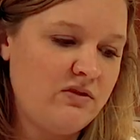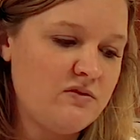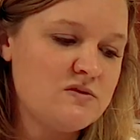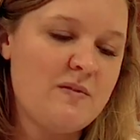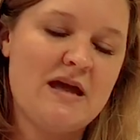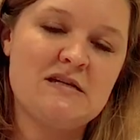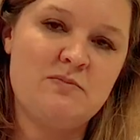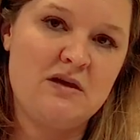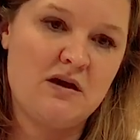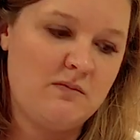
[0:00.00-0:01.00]
those masks
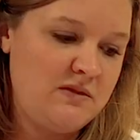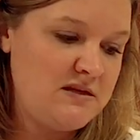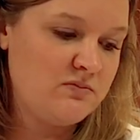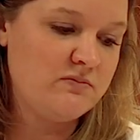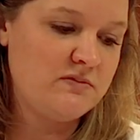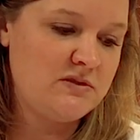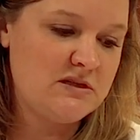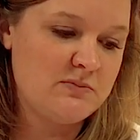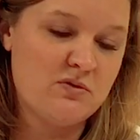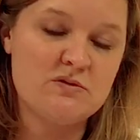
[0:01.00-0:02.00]
become, these
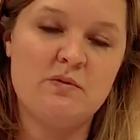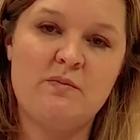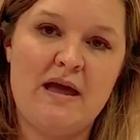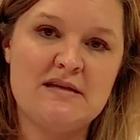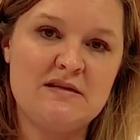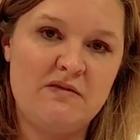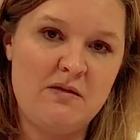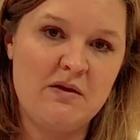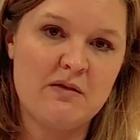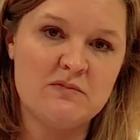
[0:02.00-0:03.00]
disposable masks, if they
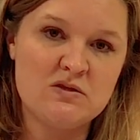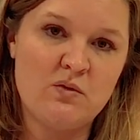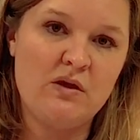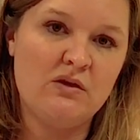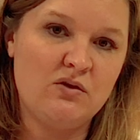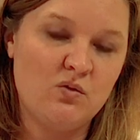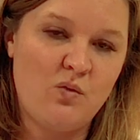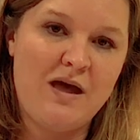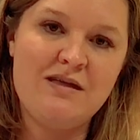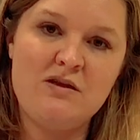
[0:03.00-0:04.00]
become soiled or
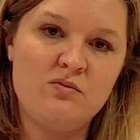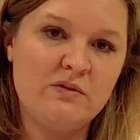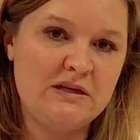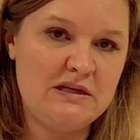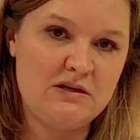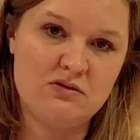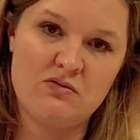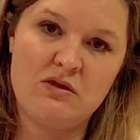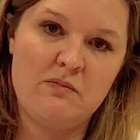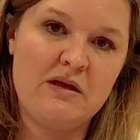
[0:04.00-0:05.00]
wet, you really need to
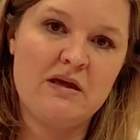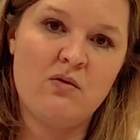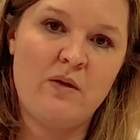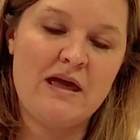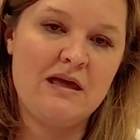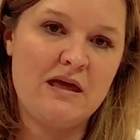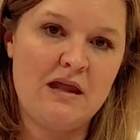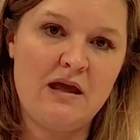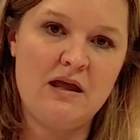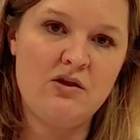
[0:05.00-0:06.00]
throw them away and
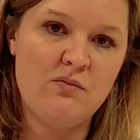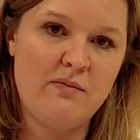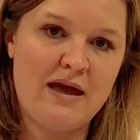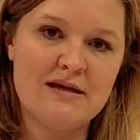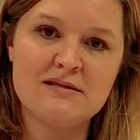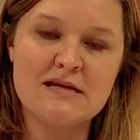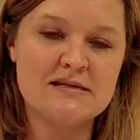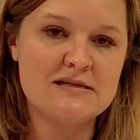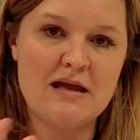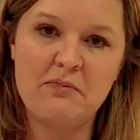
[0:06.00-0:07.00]
get a new mask, because
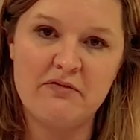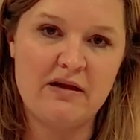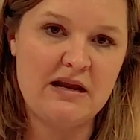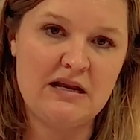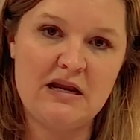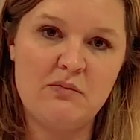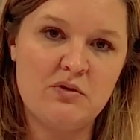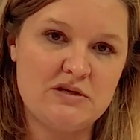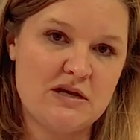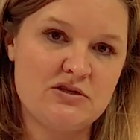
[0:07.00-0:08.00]
it's not providing any
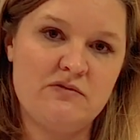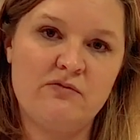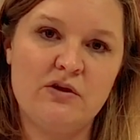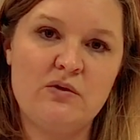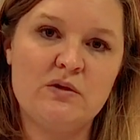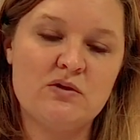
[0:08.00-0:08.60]
protection for you in